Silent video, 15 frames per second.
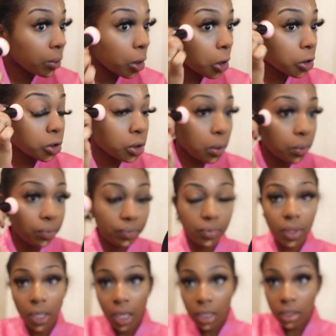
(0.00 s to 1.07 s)
There too.
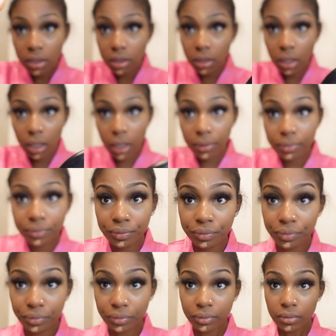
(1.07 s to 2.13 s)
So then,
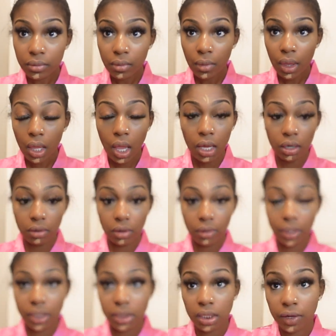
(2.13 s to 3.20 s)
I don't know
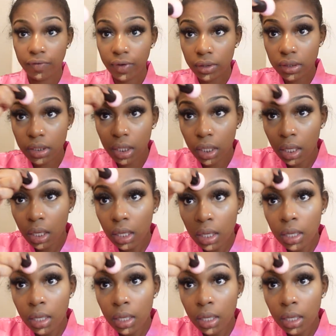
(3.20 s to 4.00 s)
why it's not focusing.